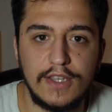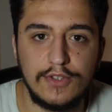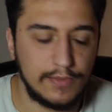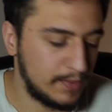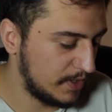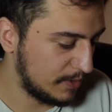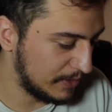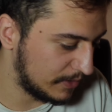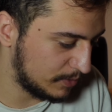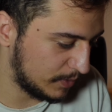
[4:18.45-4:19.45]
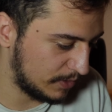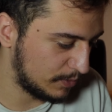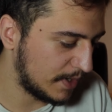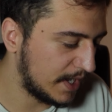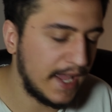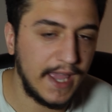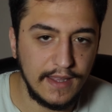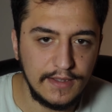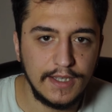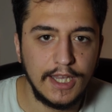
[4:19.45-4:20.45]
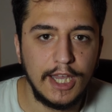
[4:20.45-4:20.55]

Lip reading: that you're putting with your right hand,